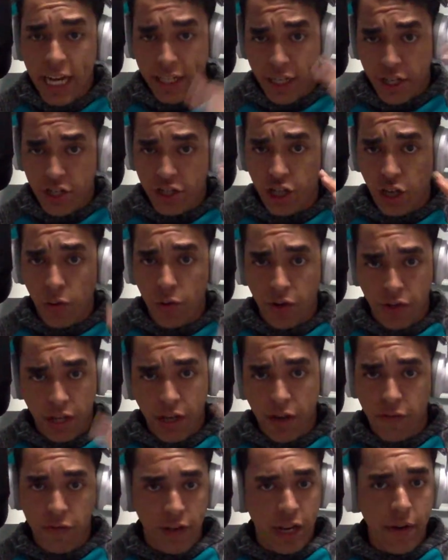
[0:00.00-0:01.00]
and to show
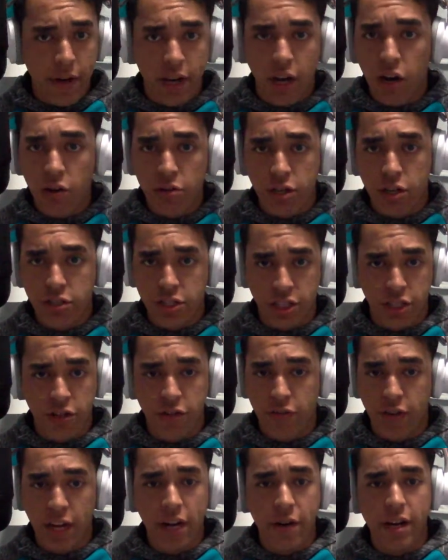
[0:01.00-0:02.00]
their very owners and their
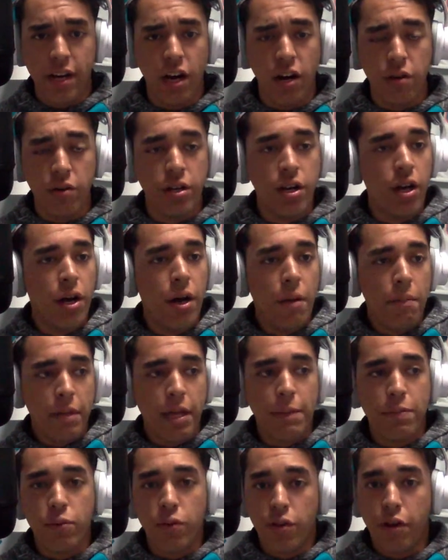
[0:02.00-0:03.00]
very own
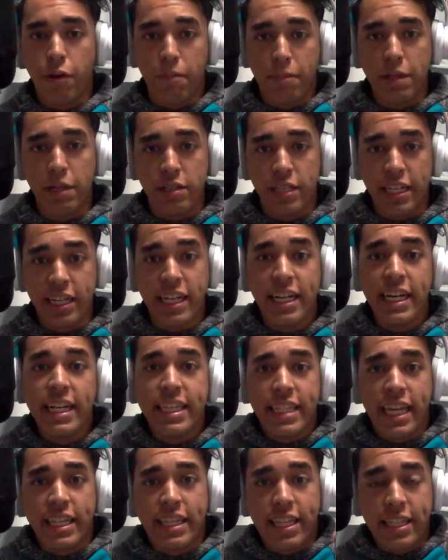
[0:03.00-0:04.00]
people in their building
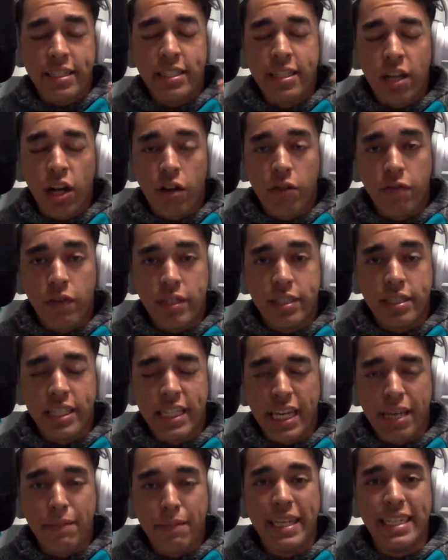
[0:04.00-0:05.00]
that this Dolphin
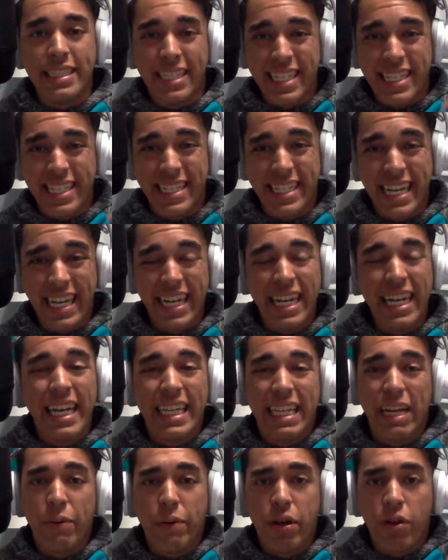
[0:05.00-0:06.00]
team is legit,
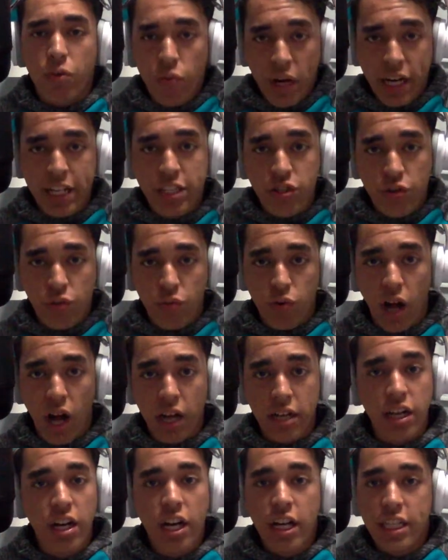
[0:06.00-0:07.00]
that we are ready to
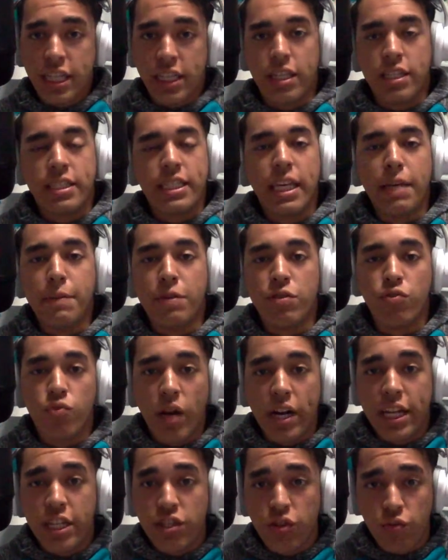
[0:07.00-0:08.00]
rock, that this team is
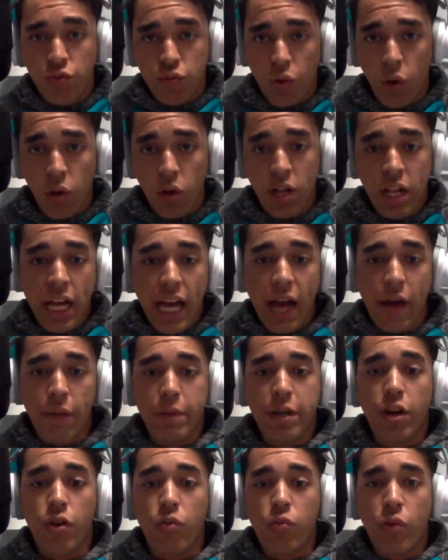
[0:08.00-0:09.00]
ready to roll, and
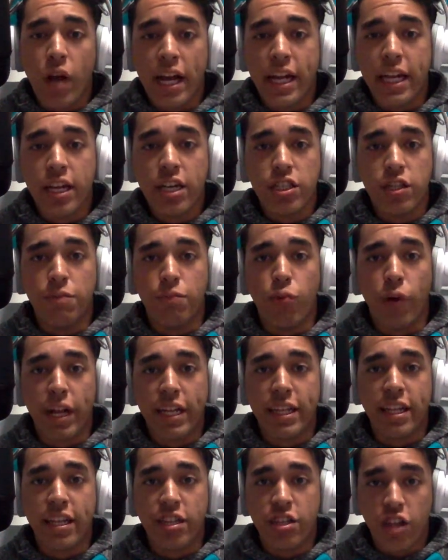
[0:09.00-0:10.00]
we are ready to
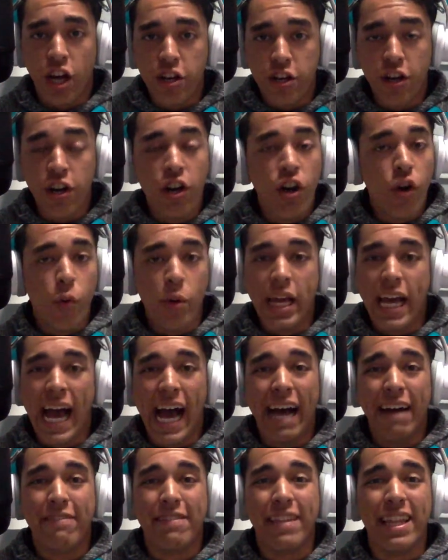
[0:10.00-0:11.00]
bring the thunder. We
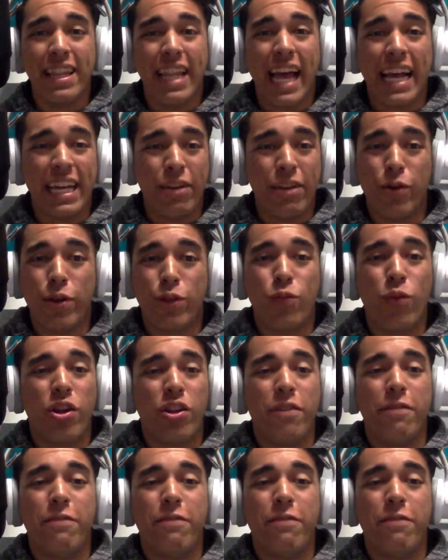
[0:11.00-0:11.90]
have the Lightning with one of the